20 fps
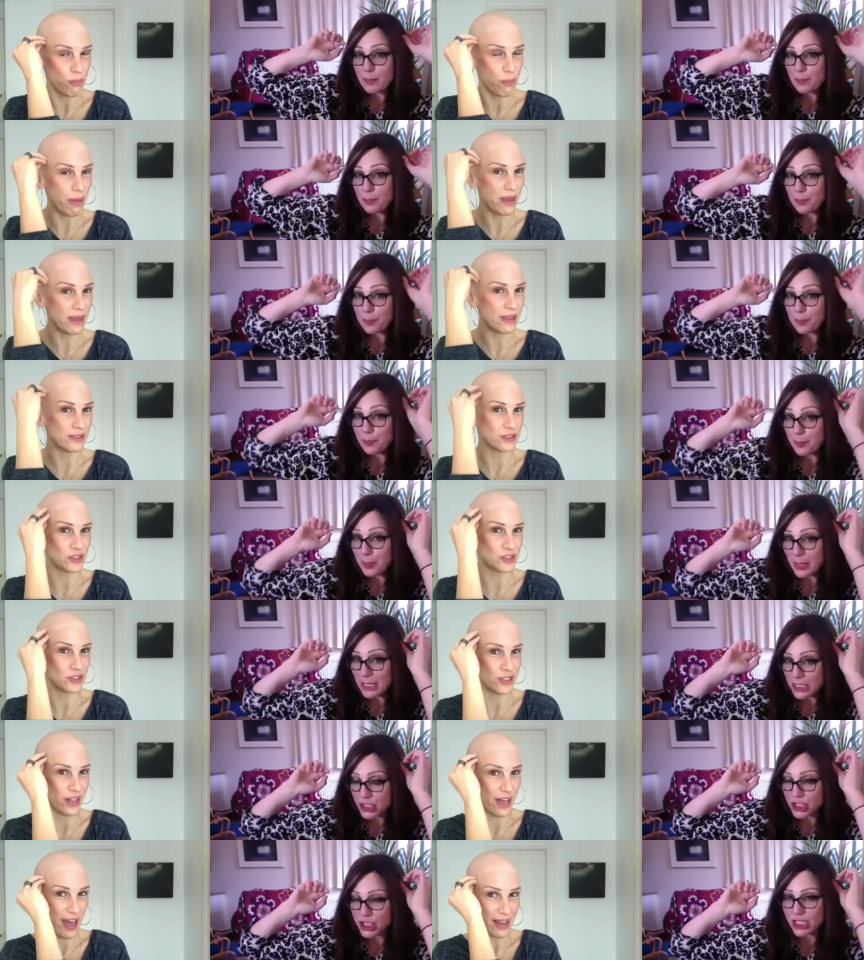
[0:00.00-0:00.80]
Speaker 1: pinch
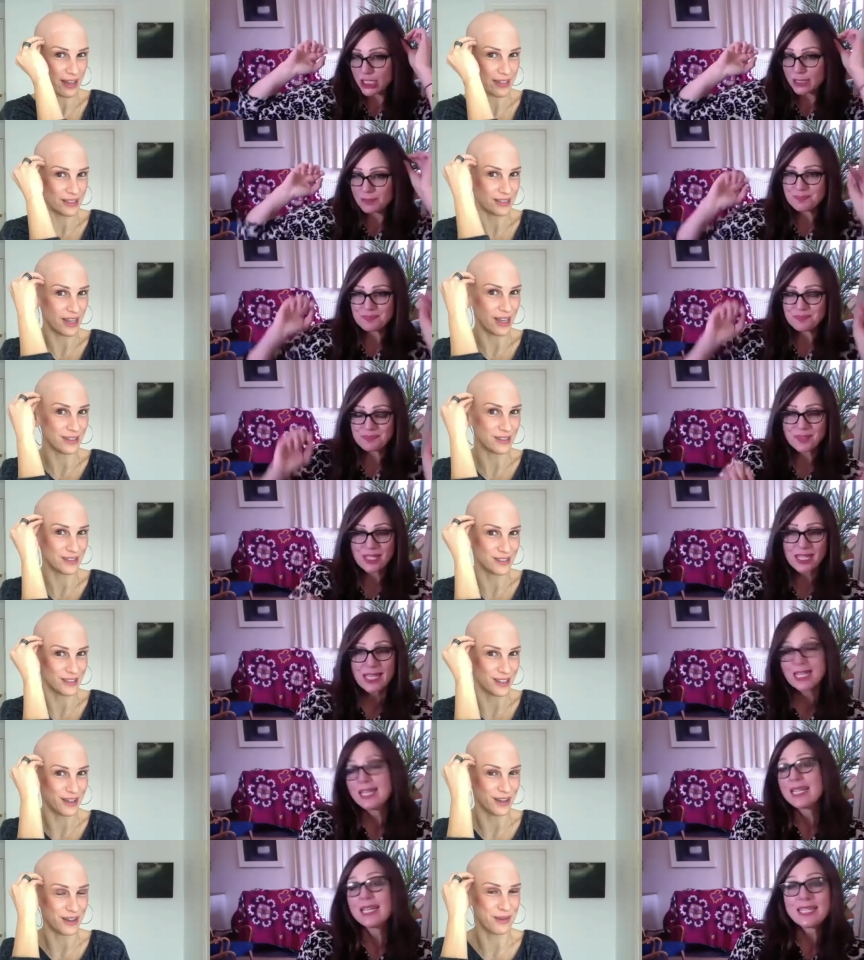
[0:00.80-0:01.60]
the excess
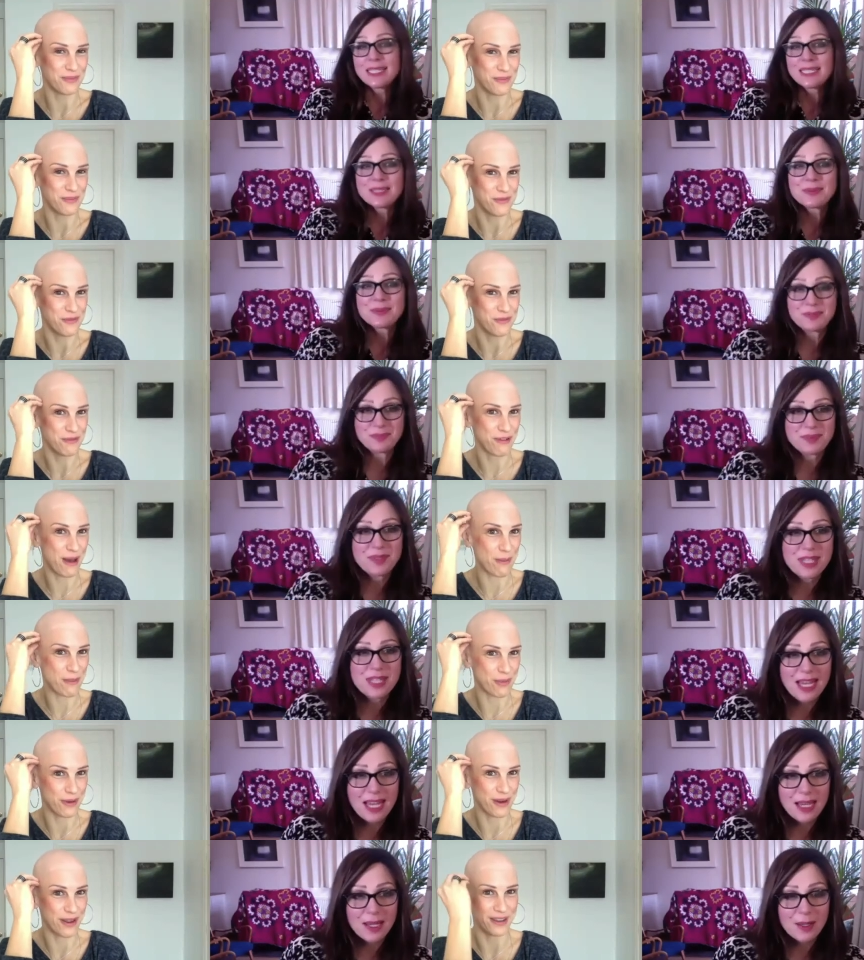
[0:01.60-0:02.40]
um,
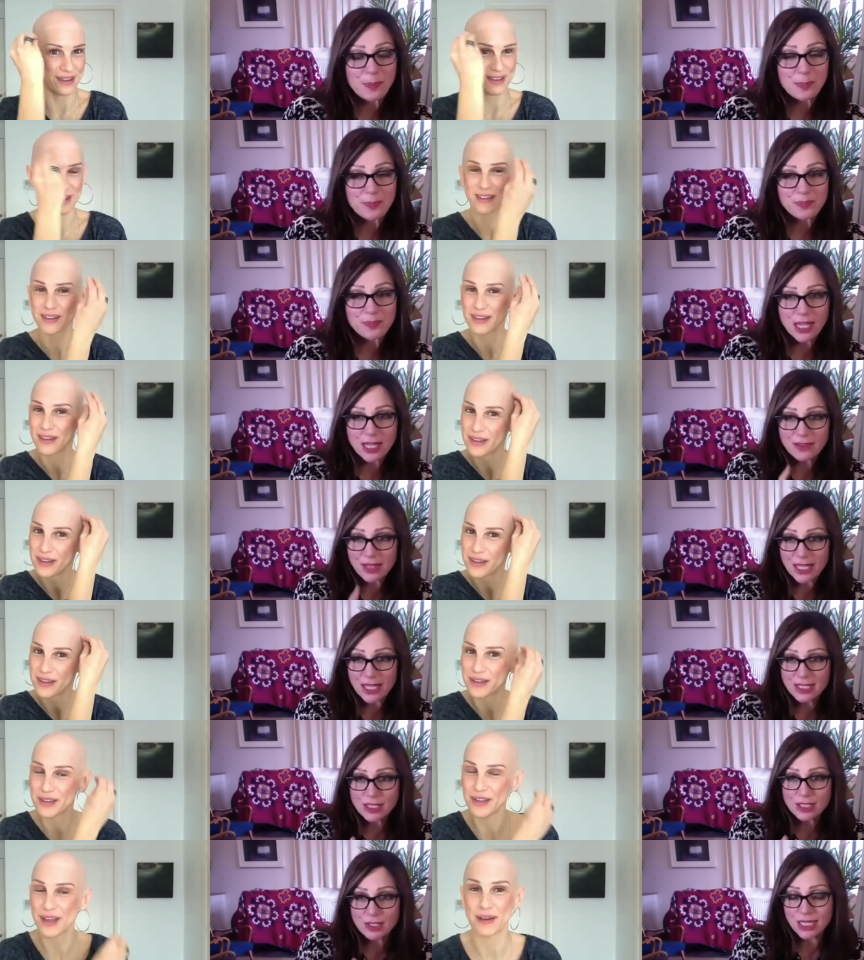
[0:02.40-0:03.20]
fabric. Yeah. And
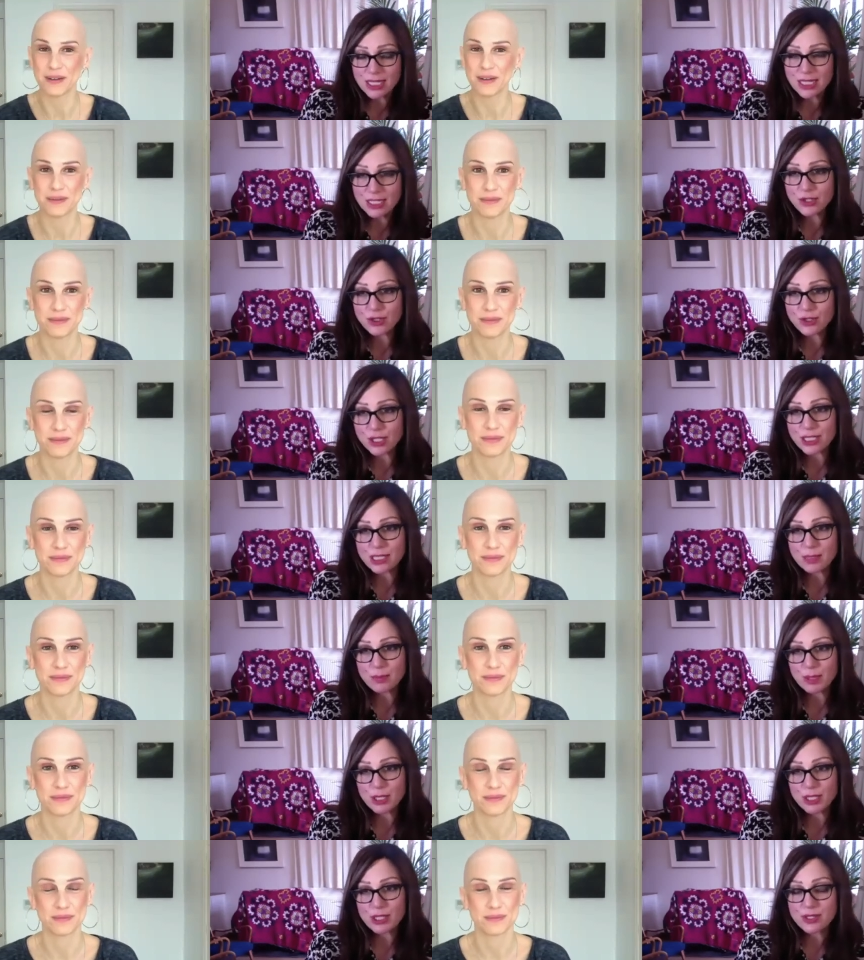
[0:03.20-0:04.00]
that's
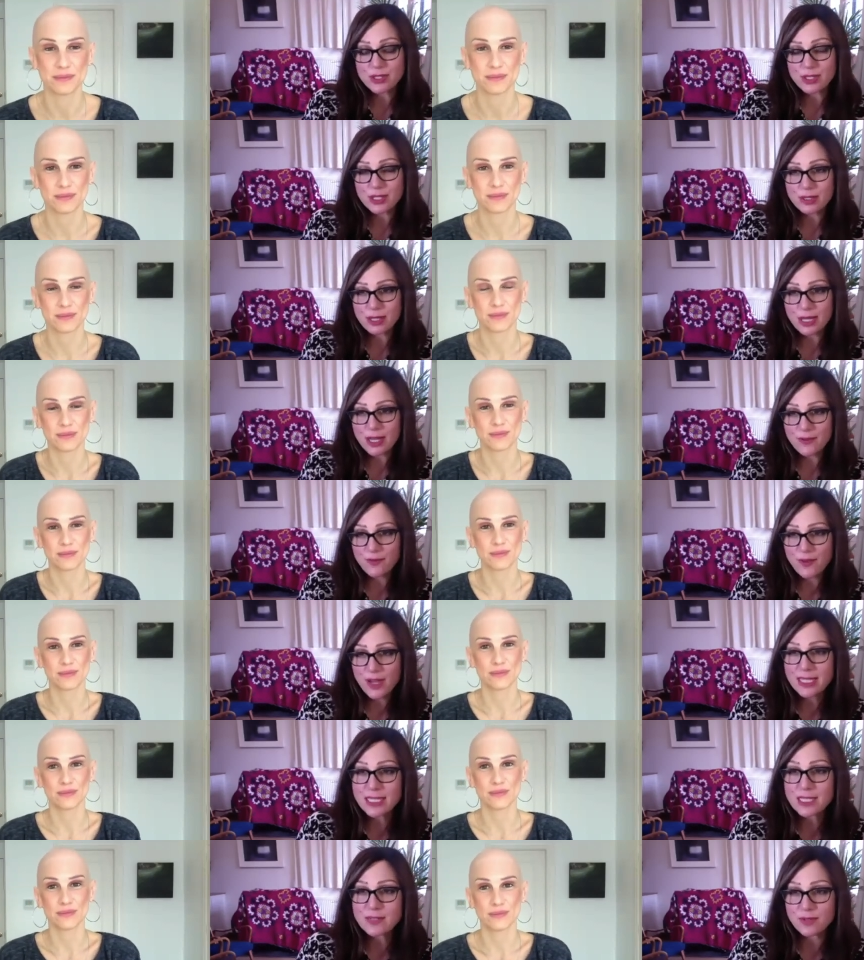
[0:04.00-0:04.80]
interesting because
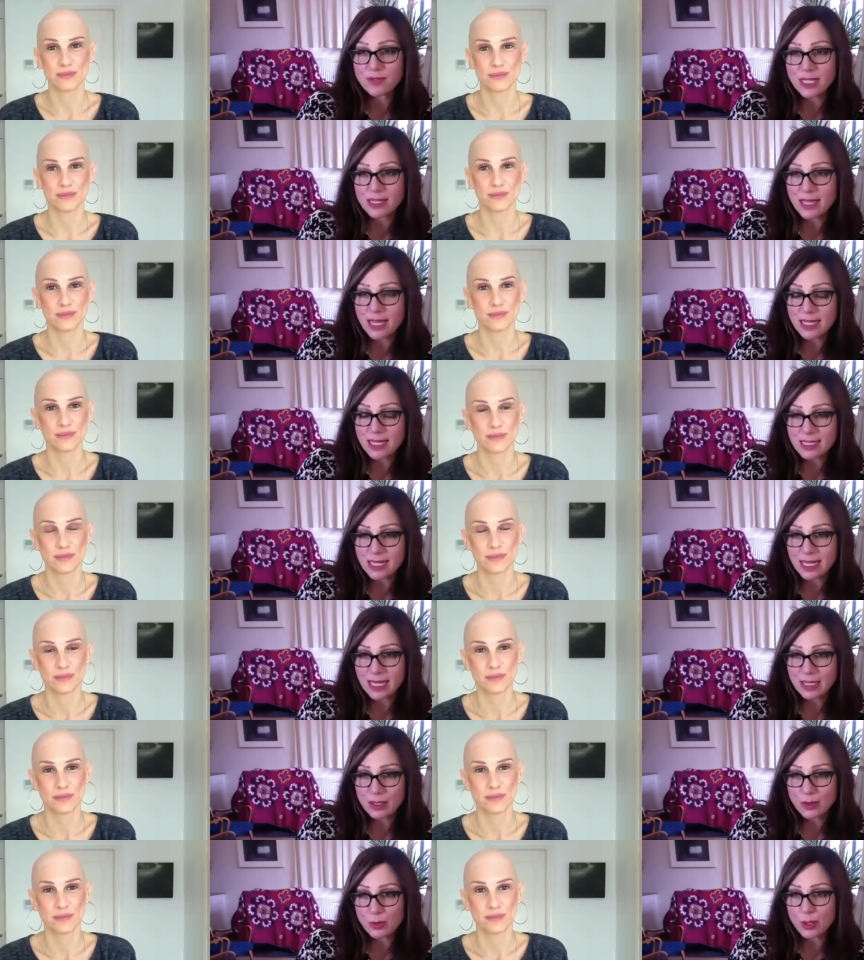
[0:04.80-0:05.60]
effectively that's
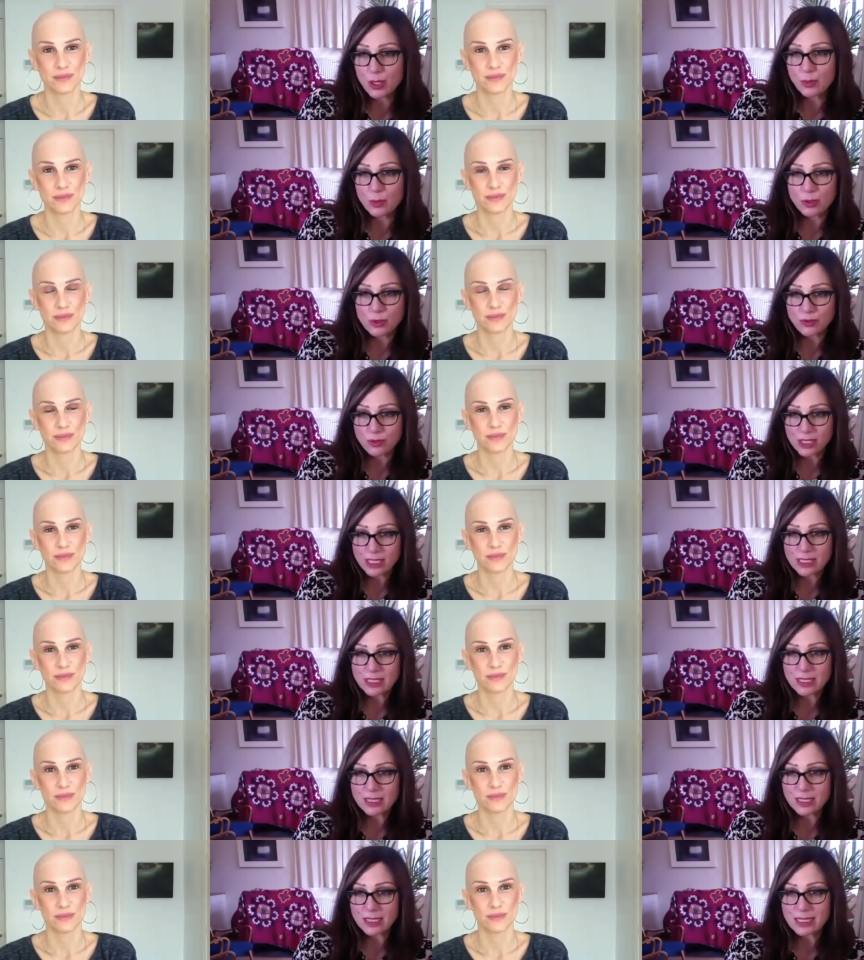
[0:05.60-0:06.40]
how we would
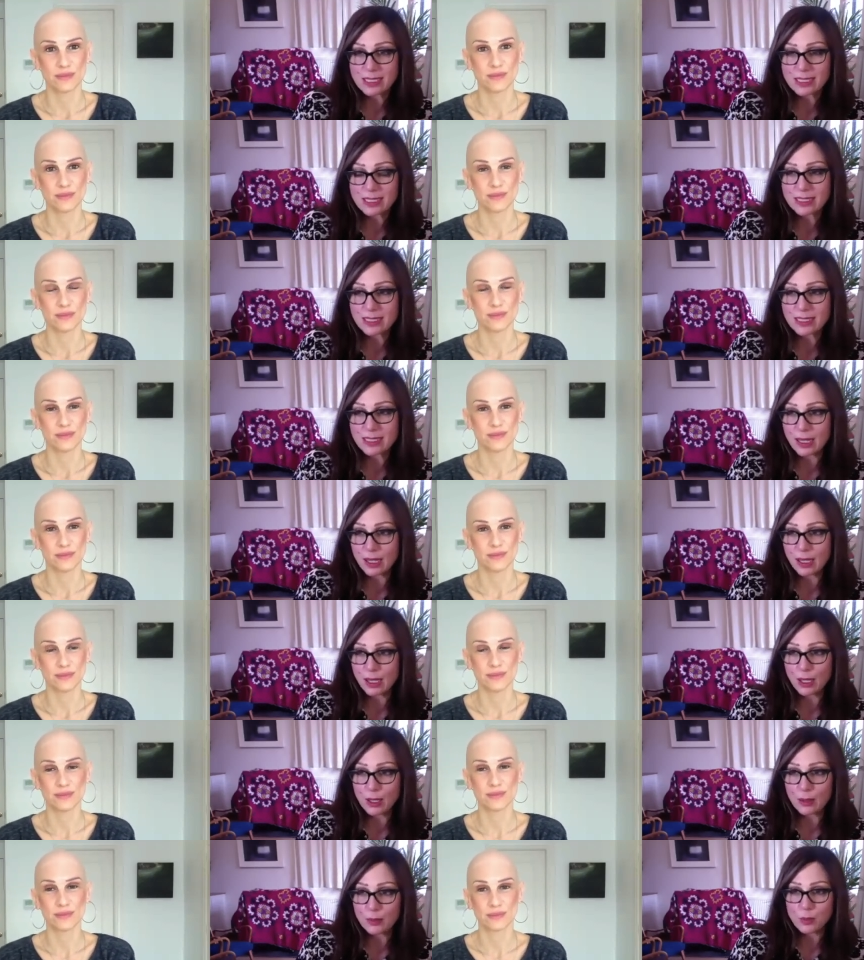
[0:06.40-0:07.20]
resize.
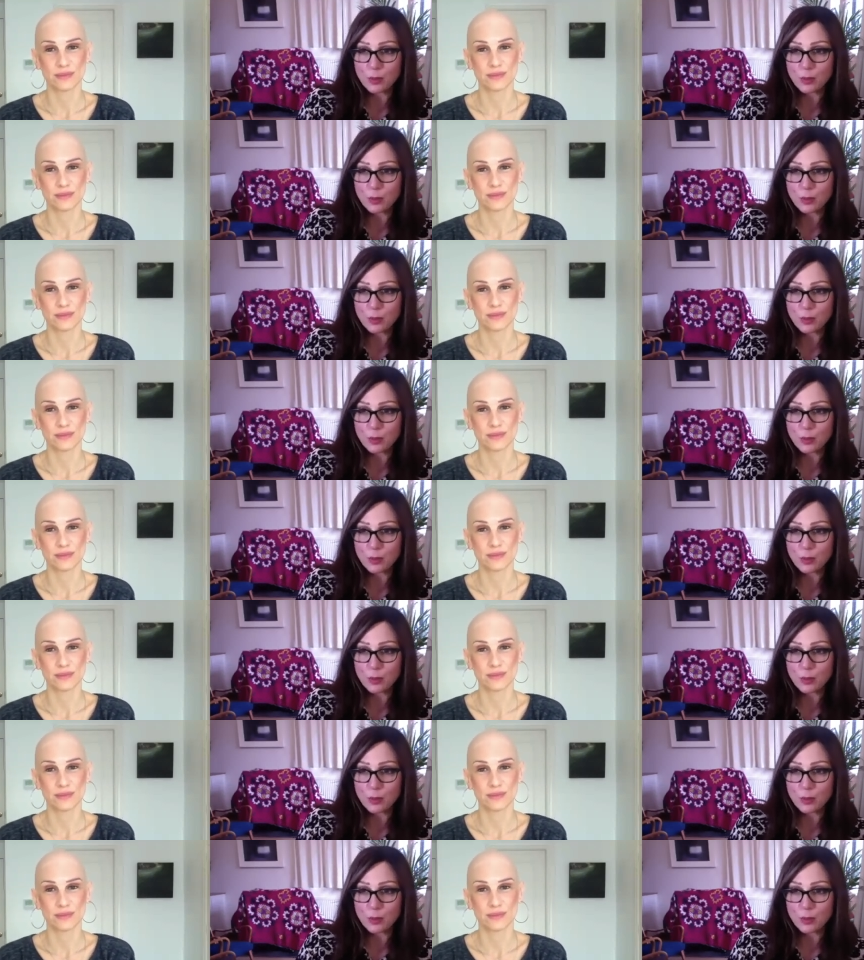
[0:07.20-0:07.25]
Um,